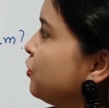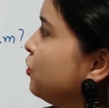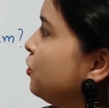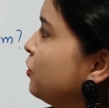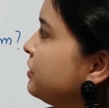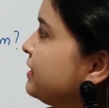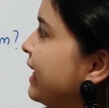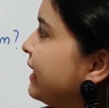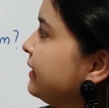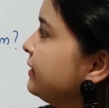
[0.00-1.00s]
2,
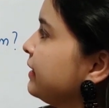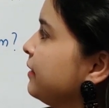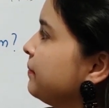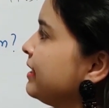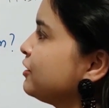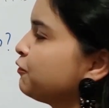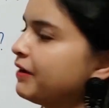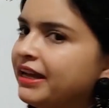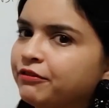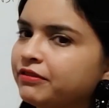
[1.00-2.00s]
second term is
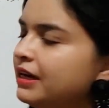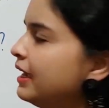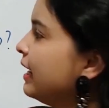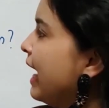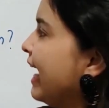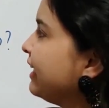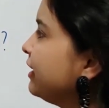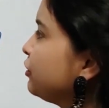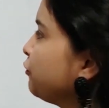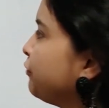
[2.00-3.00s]
5. I
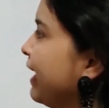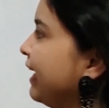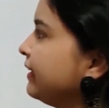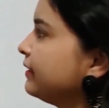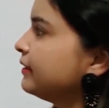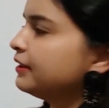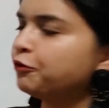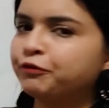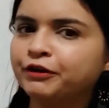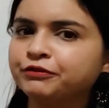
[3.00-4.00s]
need to find the
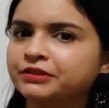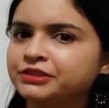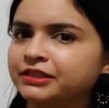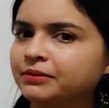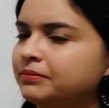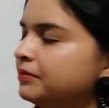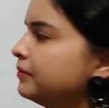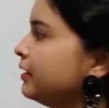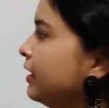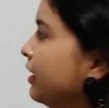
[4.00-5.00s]
5th term.
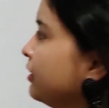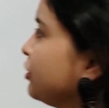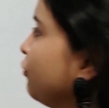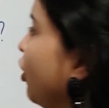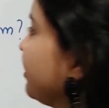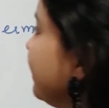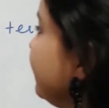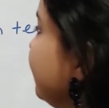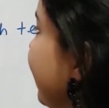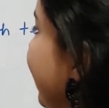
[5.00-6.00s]
So what
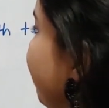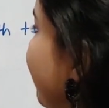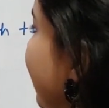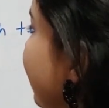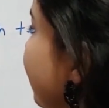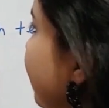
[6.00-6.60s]
is A1?